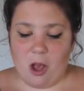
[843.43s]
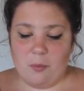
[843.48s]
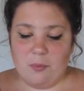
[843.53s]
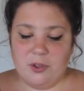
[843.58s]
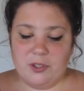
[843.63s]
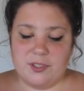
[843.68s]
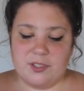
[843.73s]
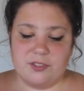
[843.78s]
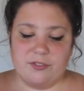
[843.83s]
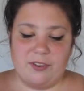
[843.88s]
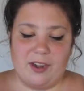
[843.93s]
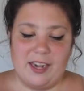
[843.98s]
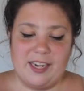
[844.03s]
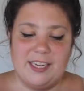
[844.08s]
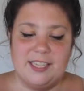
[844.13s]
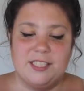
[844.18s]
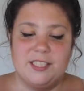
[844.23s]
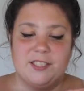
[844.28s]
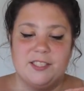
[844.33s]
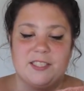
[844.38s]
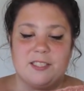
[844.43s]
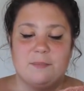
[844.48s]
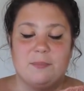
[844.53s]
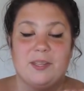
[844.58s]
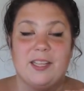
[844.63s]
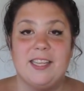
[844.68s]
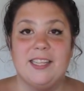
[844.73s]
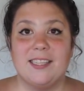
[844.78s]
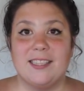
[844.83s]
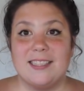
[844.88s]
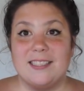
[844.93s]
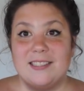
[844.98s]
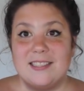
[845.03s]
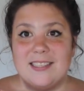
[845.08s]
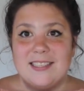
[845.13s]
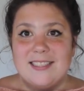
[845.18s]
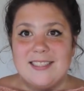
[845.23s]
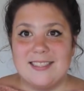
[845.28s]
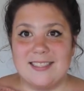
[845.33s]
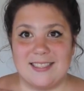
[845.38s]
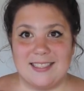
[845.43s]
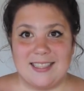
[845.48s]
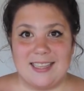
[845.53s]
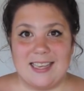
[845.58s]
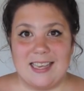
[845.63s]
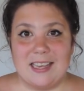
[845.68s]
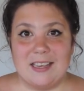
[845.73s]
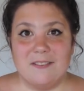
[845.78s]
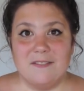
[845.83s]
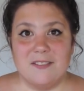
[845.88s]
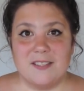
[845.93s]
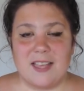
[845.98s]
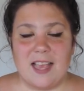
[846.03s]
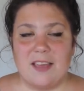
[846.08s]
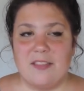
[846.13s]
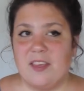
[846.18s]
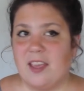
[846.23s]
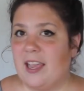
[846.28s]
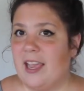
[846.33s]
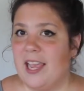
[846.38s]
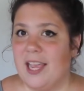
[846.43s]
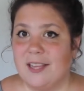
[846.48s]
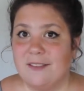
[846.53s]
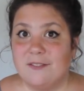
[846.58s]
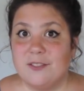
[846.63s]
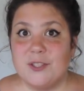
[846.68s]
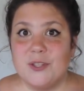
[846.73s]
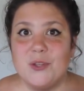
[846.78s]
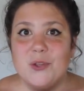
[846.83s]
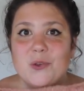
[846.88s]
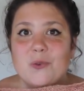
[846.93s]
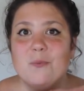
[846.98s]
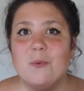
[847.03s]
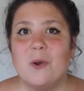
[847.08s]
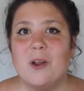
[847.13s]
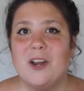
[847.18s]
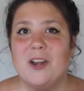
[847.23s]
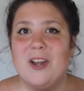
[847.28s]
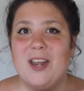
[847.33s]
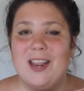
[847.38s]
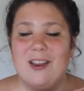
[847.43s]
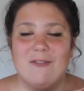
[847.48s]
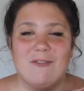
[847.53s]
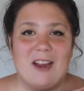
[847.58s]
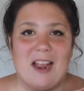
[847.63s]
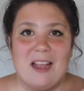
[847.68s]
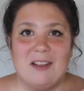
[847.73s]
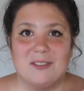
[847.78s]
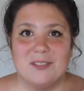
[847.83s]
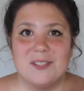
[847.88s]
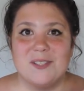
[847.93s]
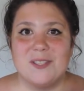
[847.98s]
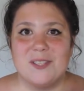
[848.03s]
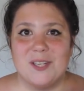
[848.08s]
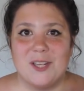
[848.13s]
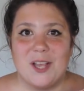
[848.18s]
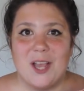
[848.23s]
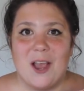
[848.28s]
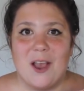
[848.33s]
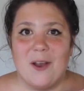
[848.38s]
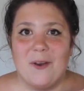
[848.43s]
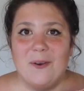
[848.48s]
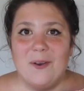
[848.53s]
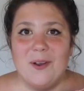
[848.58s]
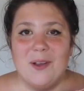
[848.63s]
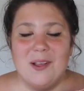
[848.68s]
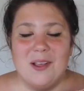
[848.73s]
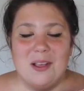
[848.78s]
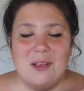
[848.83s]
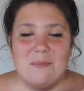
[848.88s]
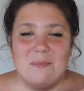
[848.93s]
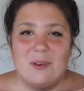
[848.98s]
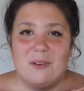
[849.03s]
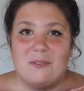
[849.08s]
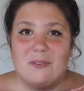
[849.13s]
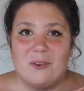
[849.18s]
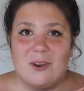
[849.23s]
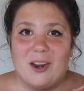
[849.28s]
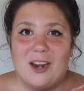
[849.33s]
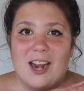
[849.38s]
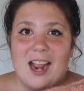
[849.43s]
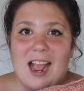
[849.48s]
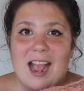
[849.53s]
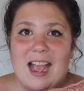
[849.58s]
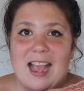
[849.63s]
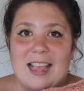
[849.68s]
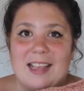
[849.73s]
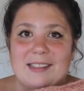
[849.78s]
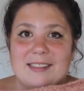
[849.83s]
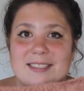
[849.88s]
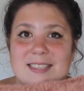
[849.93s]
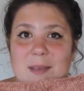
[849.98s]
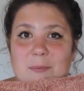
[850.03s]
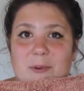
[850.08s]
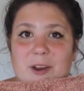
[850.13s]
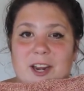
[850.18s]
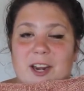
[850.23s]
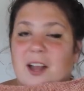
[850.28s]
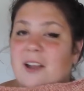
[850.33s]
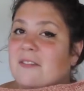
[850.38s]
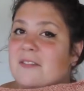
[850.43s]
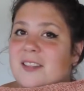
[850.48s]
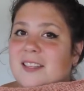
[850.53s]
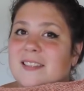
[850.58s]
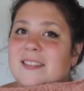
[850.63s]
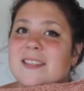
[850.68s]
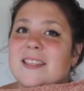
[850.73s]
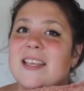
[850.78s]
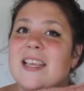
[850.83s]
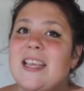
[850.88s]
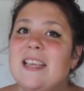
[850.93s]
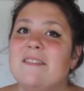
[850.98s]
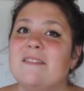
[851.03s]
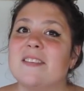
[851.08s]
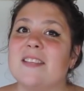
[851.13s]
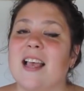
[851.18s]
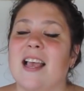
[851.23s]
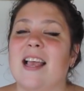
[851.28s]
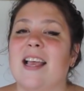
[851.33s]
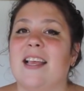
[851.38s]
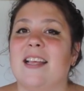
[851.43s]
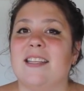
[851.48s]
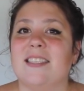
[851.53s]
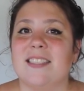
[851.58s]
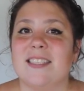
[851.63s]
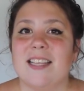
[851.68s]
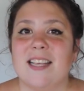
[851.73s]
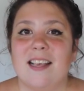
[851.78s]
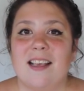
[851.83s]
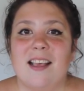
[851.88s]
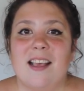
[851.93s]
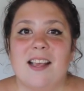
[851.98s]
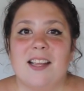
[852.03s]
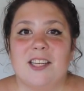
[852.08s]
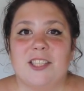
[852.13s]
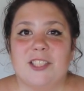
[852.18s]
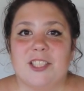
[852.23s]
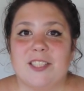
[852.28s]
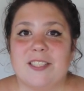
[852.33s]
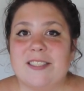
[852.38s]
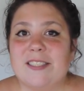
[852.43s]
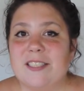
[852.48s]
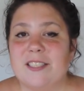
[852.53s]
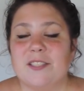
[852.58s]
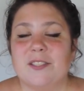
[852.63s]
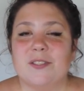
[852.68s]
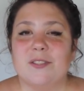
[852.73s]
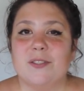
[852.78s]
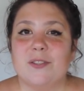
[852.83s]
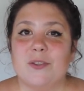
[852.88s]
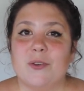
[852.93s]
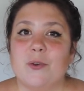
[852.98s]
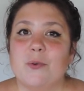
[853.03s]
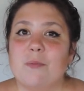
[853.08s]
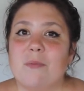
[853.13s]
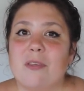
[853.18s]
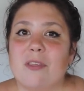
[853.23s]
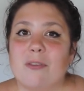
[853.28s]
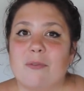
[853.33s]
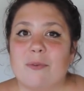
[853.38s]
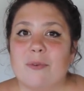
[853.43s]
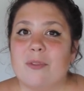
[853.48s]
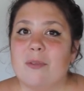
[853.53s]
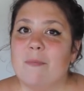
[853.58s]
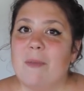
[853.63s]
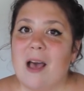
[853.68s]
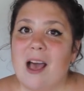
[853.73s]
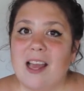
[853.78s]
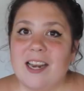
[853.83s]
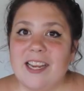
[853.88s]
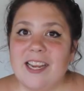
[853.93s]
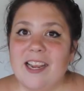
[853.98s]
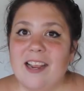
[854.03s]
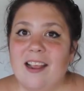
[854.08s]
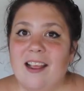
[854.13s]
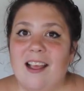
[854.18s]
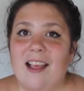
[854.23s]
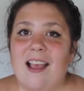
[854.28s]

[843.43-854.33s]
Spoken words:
almost ready to split the sleeves. I think I have 2 more knit rounds to go before I separate off the sleeves and just zoom through the body.